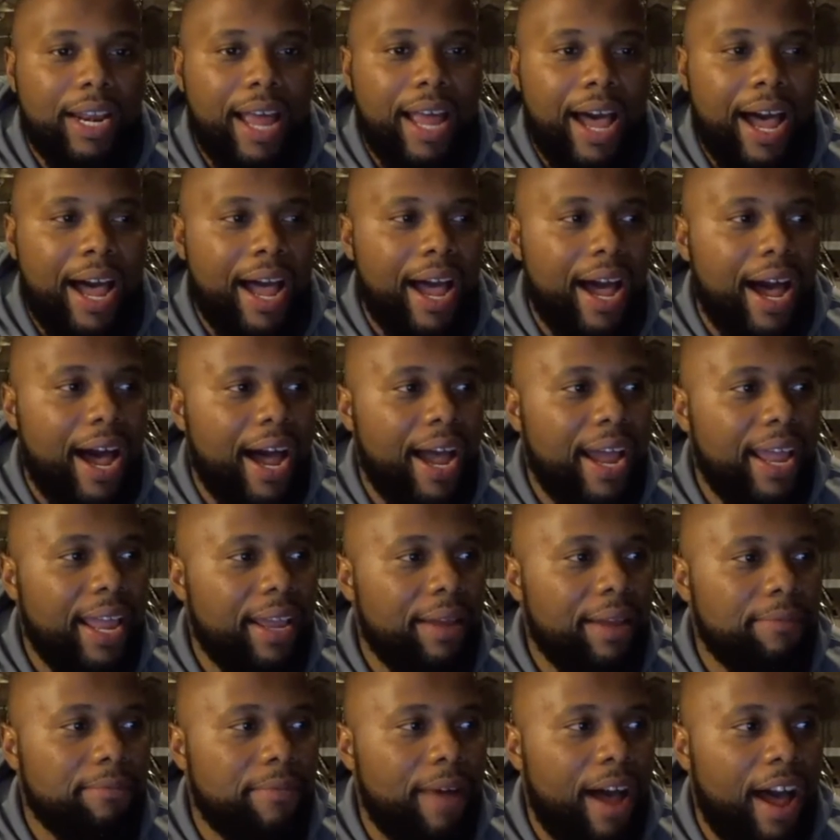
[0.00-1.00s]

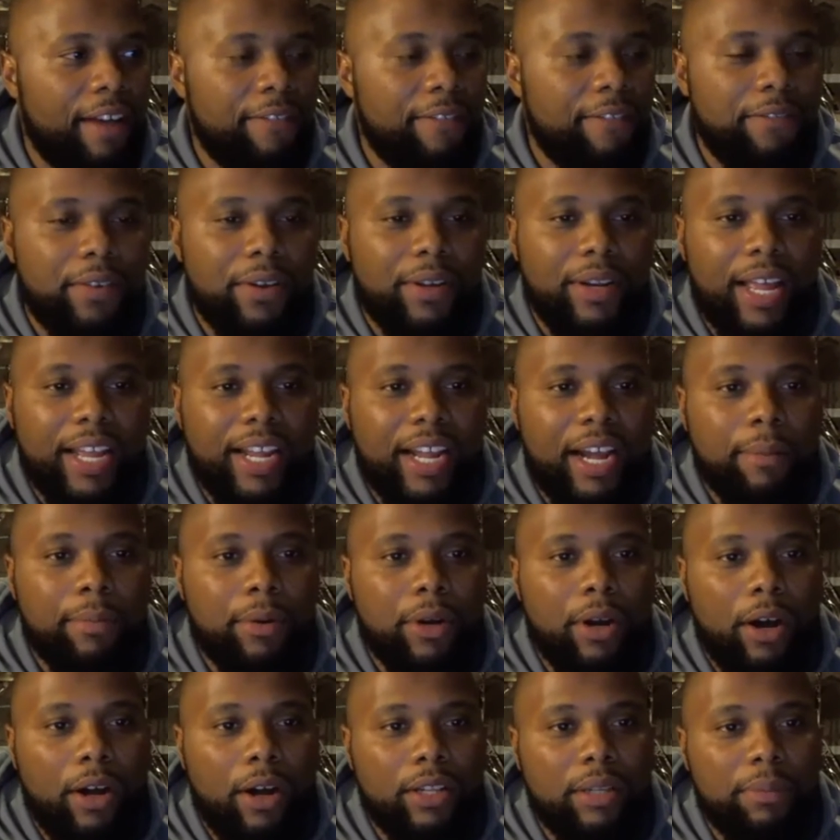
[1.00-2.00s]
I feel like I'm
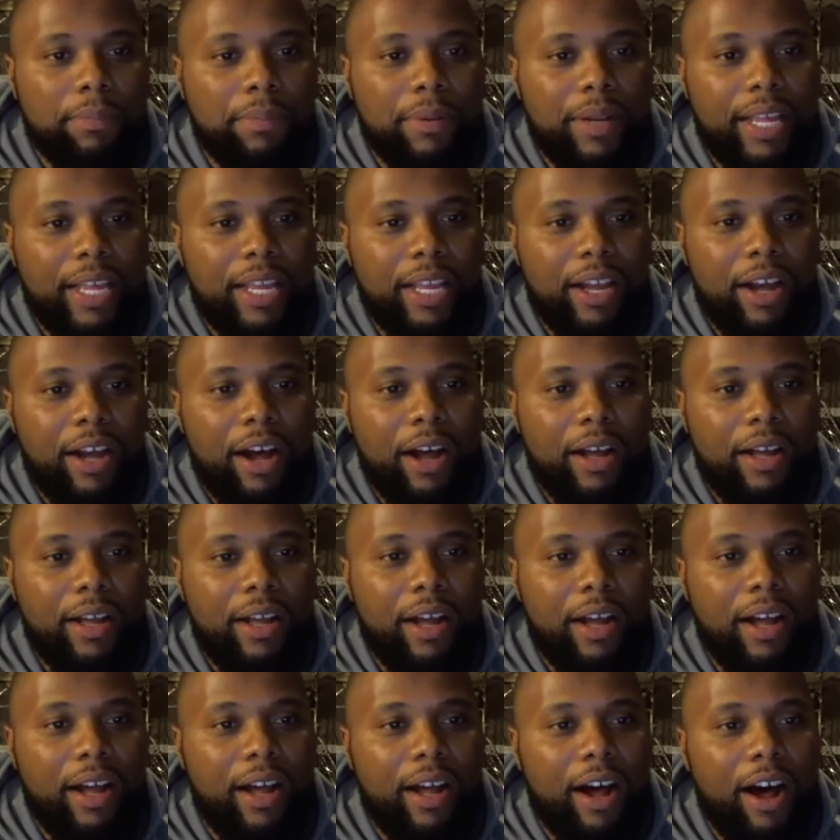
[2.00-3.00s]
called to play
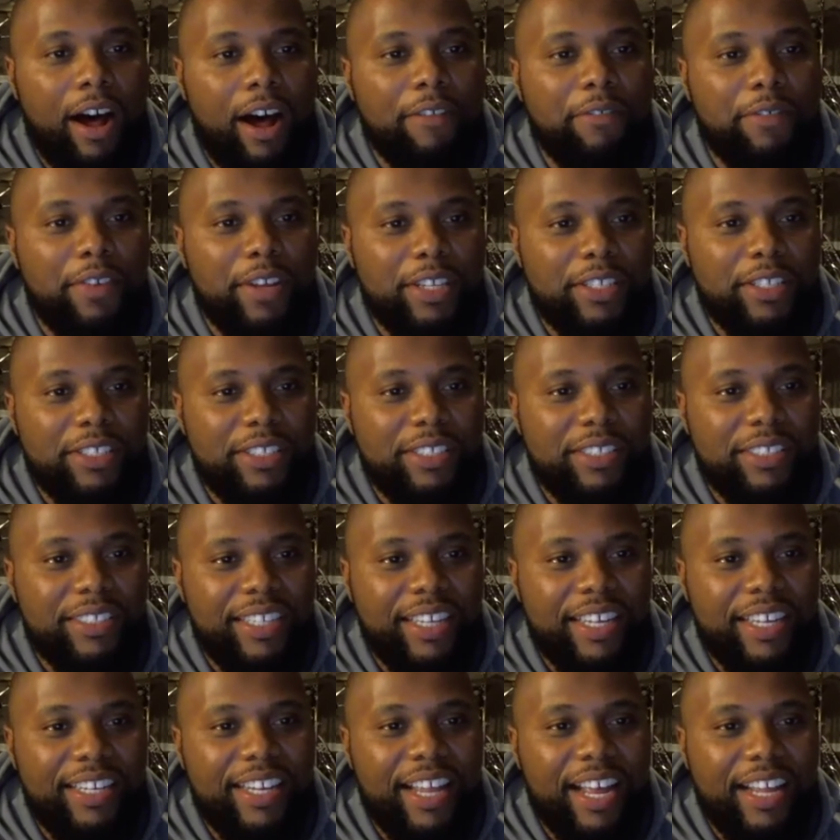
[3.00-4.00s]
offense
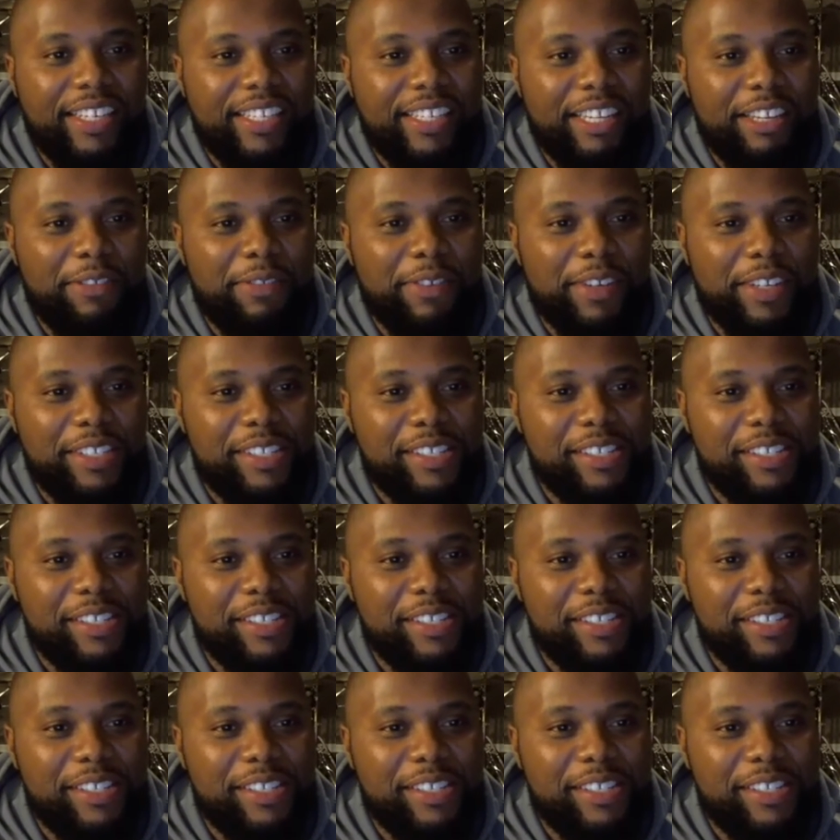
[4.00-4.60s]
and not defense.